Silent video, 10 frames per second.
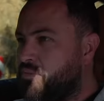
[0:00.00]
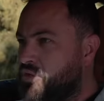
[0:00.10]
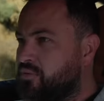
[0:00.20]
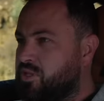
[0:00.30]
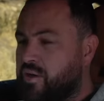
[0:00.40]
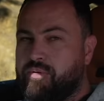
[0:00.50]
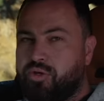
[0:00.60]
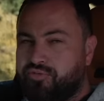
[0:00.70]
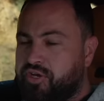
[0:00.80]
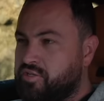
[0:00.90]

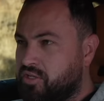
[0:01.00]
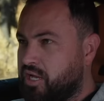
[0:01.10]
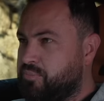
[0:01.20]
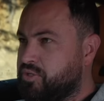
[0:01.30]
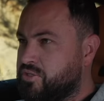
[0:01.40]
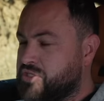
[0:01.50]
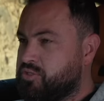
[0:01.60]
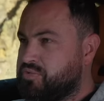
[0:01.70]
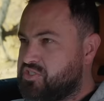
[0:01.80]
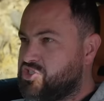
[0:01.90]
BMW have ended up in
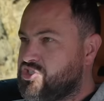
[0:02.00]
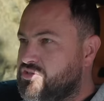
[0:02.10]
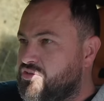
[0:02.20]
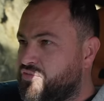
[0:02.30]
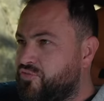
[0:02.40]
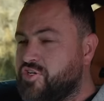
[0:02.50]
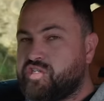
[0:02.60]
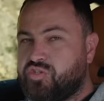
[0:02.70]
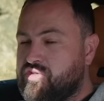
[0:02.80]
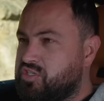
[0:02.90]
this position. The
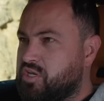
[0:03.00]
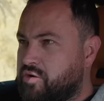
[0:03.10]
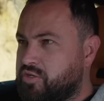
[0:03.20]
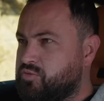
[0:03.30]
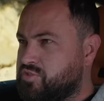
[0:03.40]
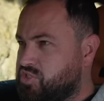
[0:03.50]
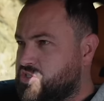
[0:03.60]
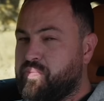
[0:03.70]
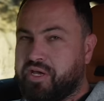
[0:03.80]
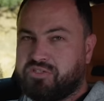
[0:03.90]
first 2 Series was
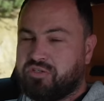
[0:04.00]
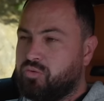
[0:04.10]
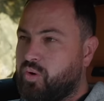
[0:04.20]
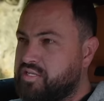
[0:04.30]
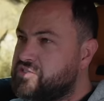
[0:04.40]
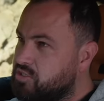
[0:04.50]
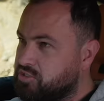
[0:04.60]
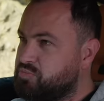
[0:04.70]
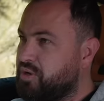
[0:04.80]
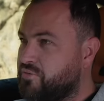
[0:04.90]
just based on the 1
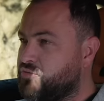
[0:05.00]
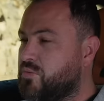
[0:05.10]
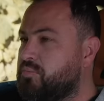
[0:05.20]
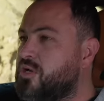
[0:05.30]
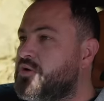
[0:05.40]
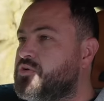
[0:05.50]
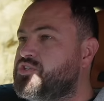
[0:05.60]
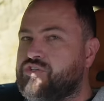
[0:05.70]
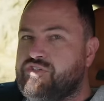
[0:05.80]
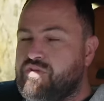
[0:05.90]
Series platform,
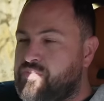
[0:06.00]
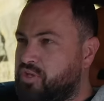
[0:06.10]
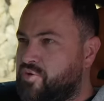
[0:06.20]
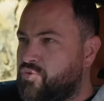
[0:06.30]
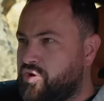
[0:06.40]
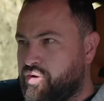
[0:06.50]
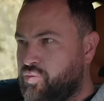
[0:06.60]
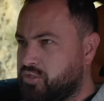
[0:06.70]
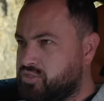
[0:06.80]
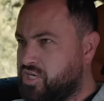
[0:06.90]
which used to be
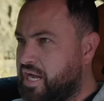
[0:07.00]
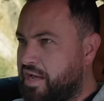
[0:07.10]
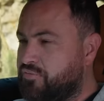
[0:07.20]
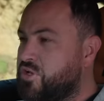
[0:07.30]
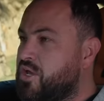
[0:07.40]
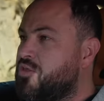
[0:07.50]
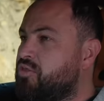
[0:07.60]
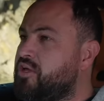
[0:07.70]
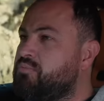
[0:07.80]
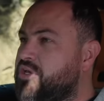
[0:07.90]
rear-wheel drive.
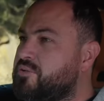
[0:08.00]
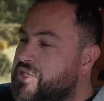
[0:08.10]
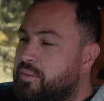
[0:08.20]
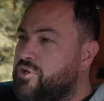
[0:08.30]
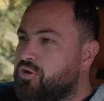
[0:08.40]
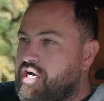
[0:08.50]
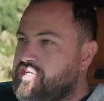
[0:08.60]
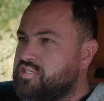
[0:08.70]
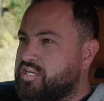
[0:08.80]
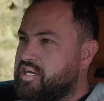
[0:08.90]
Then BMW
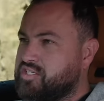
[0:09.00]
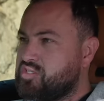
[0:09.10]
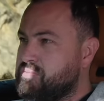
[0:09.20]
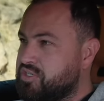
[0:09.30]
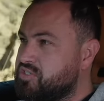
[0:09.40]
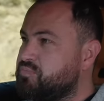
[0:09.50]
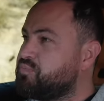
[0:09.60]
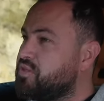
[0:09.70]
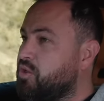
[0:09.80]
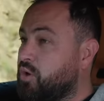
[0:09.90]
asked their customers,
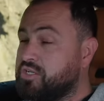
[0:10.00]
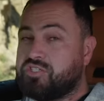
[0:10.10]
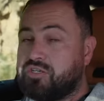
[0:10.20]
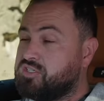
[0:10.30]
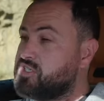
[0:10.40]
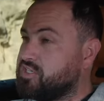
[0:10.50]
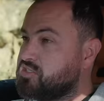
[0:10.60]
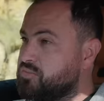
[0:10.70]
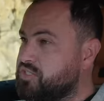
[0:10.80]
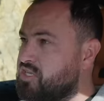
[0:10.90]
their 1 Series
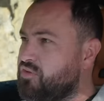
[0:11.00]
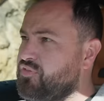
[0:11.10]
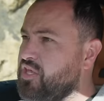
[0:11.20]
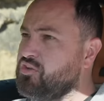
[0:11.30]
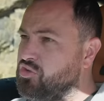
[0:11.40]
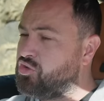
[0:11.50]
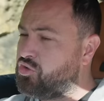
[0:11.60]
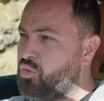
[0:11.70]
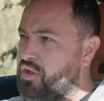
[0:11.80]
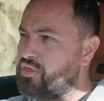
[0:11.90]
customers, if they
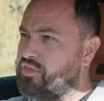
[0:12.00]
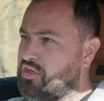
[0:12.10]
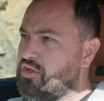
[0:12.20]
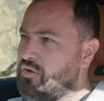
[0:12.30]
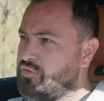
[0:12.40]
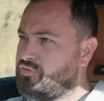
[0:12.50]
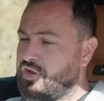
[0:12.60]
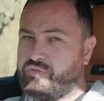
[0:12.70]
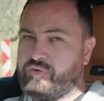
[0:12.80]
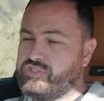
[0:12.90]
knew whether their car was
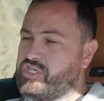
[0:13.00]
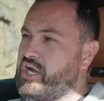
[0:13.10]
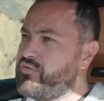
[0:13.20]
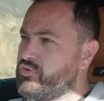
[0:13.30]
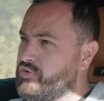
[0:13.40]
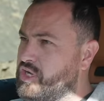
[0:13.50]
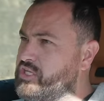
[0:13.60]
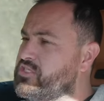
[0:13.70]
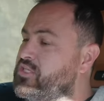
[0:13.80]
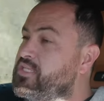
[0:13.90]
front-wheel drive or
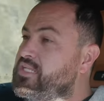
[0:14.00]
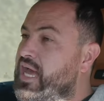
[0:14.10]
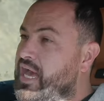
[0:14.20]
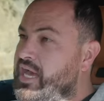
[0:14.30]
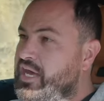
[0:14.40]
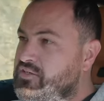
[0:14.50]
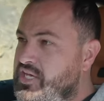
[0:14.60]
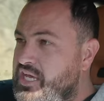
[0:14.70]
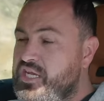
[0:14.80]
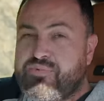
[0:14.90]
not, and
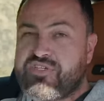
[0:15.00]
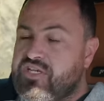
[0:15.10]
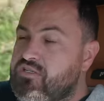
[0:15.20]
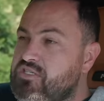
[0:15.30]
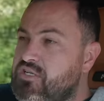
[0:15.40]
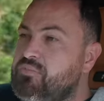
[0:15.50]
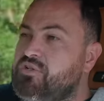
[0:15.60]
80% of them